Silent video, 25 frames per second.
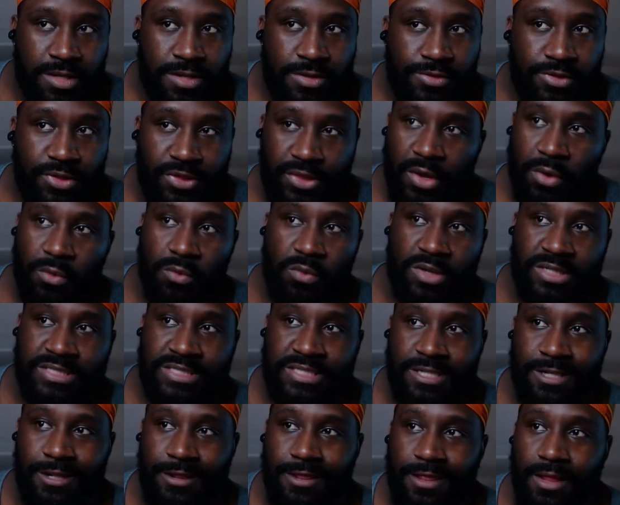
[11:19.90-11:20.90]
there
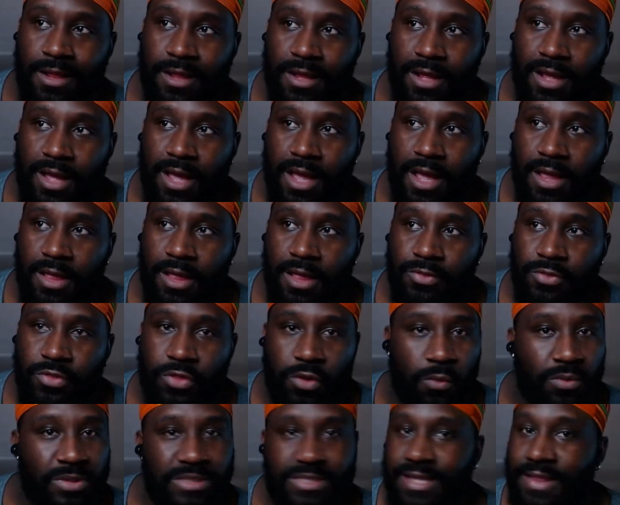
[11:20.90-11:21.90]
wasn't
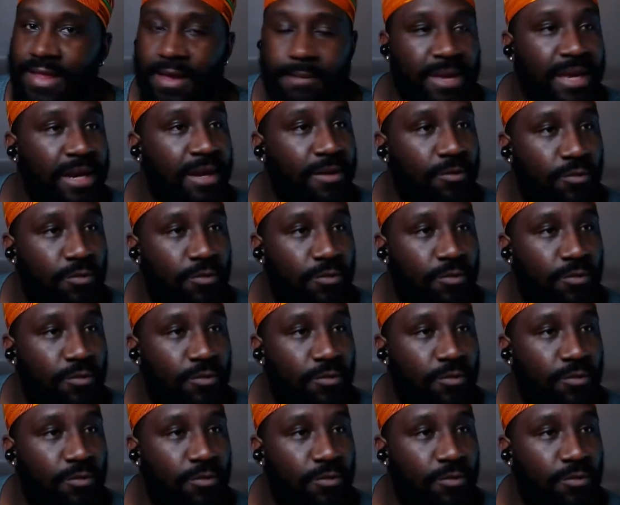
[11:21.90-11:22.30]
that many